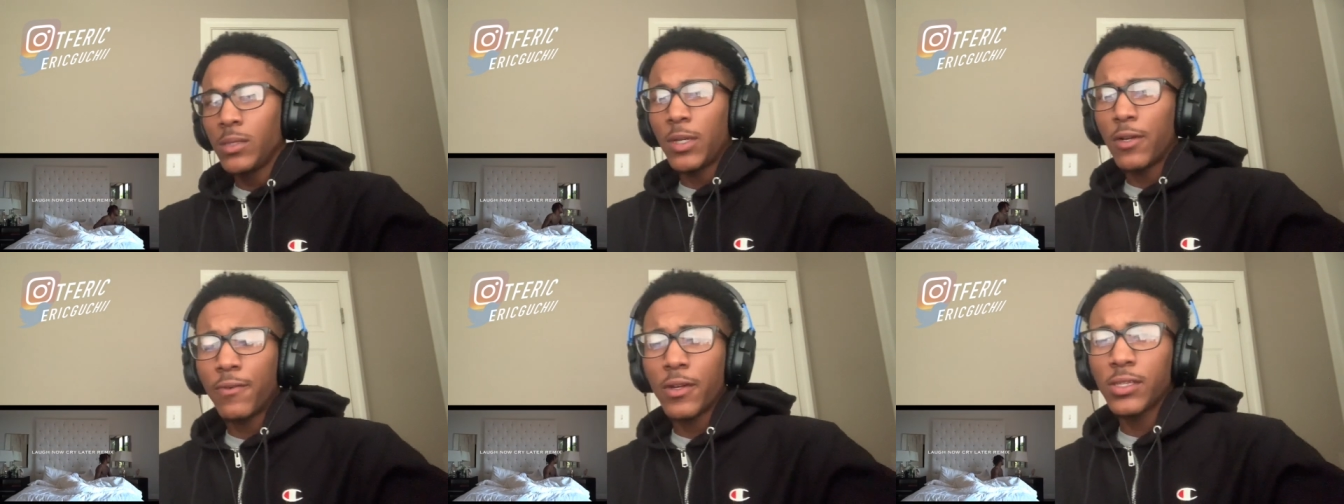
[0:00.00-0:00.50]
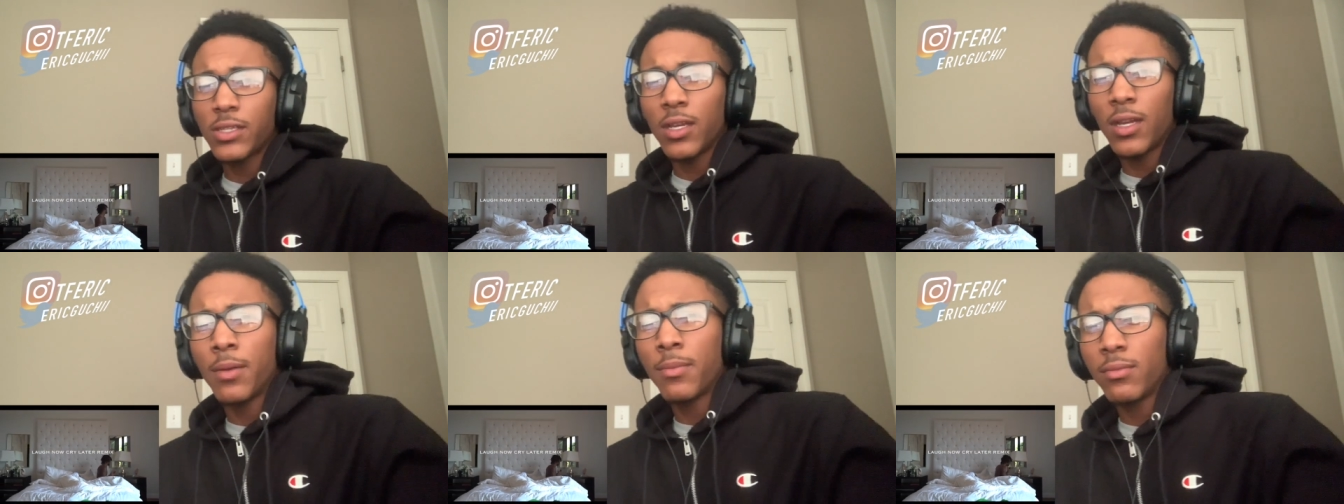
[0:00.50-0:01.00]
my first
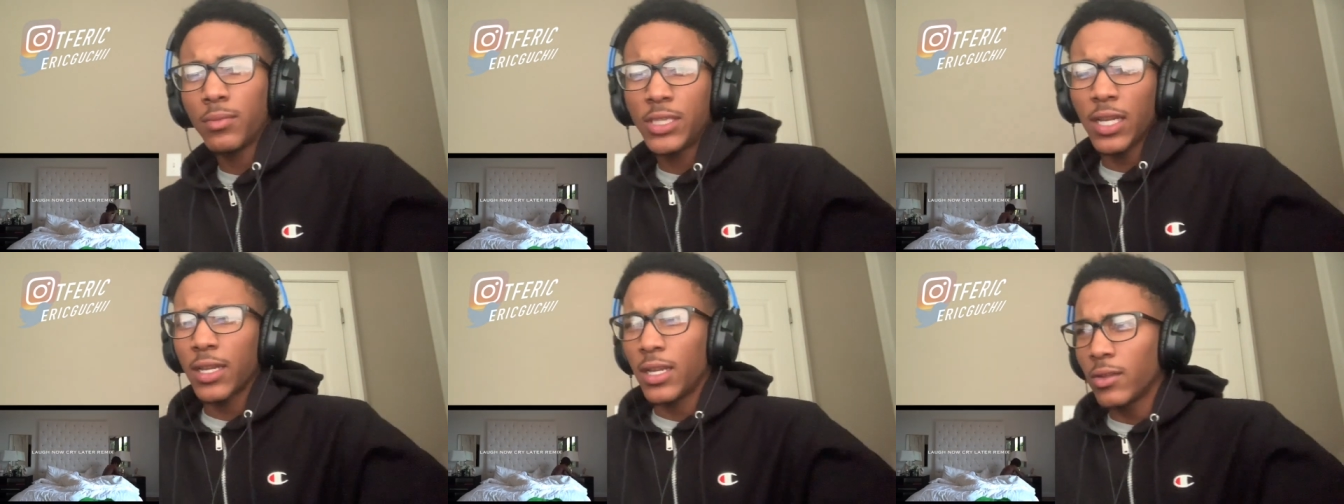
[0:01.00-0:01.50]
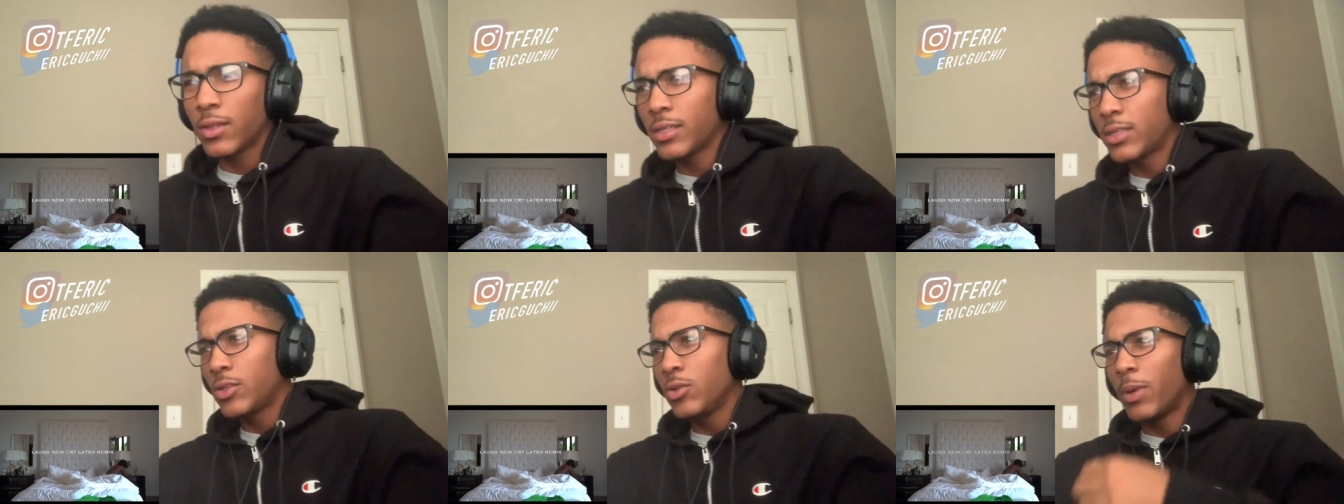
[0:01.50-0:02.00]
time checking out this
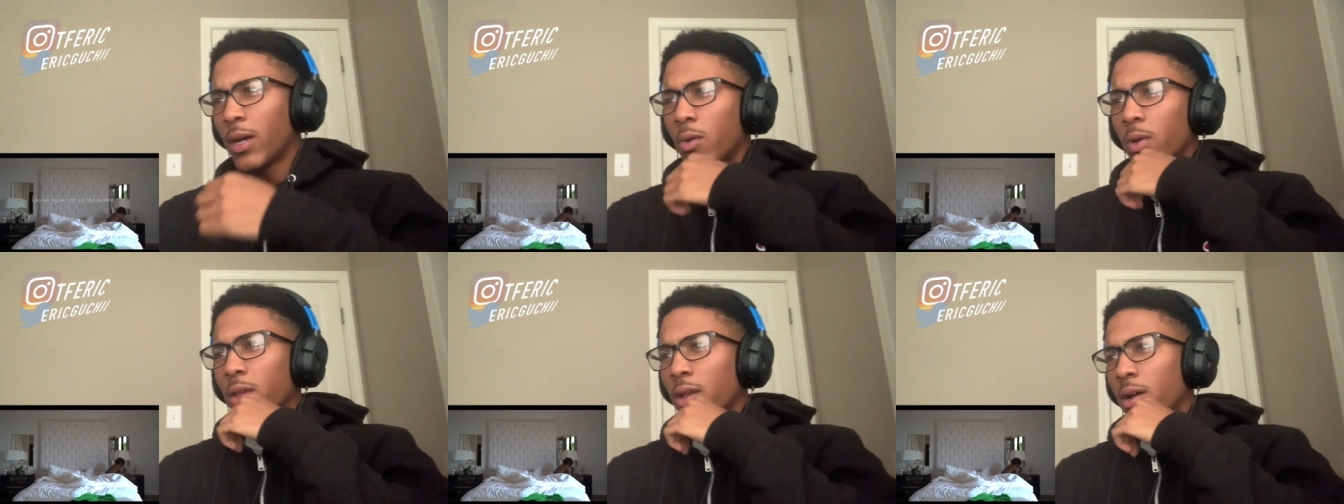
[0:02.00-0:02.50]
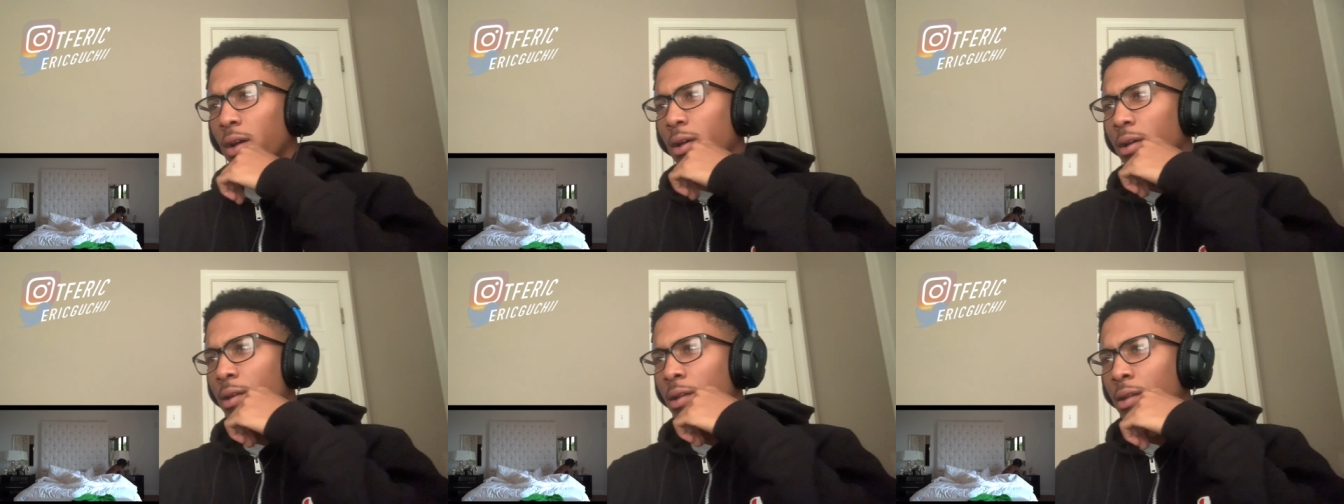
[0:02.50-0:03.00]
too, by the way, y'all.
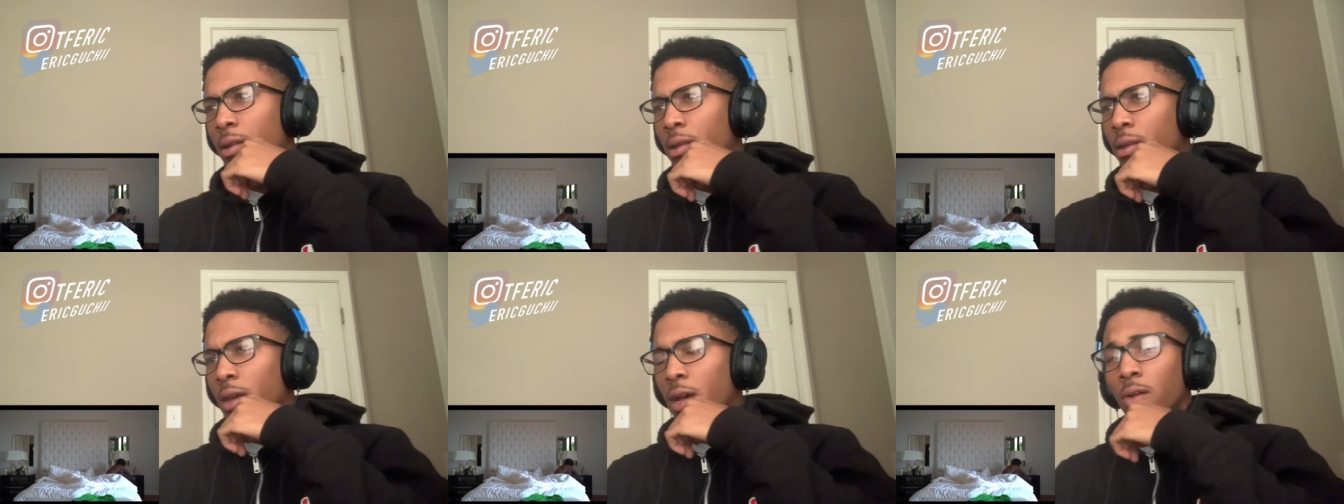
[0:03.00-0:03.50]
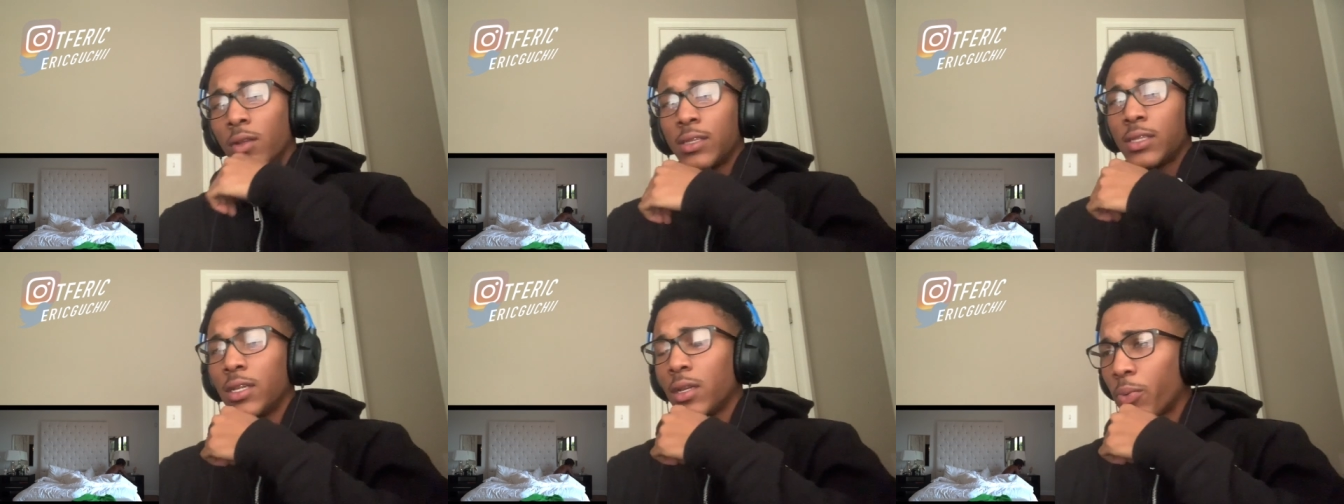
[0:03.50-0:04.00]
I only
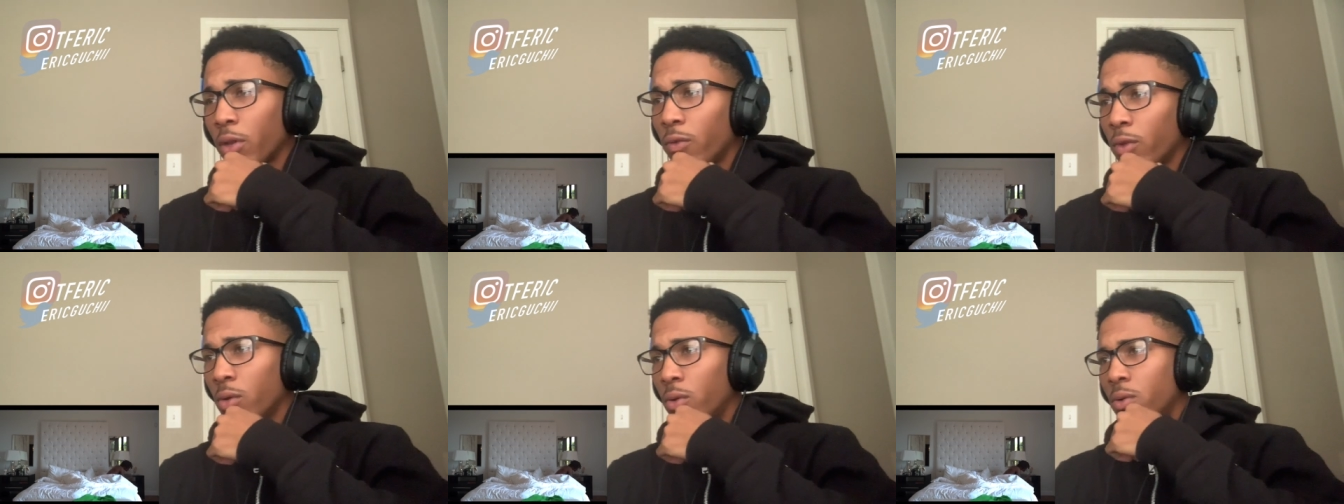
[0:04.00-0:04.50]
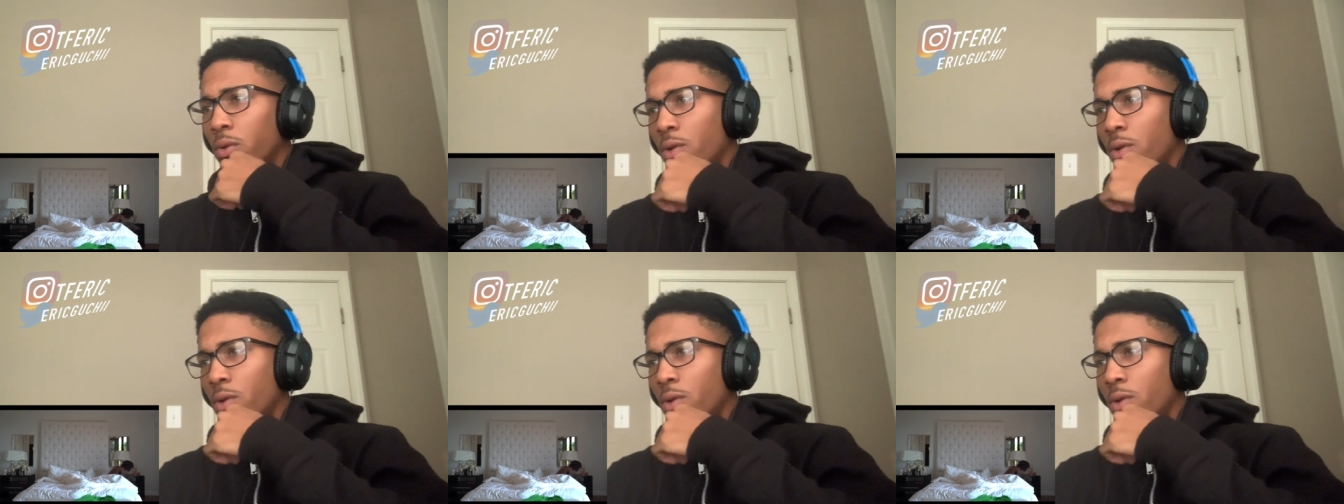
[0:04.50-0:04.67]
seen a preview.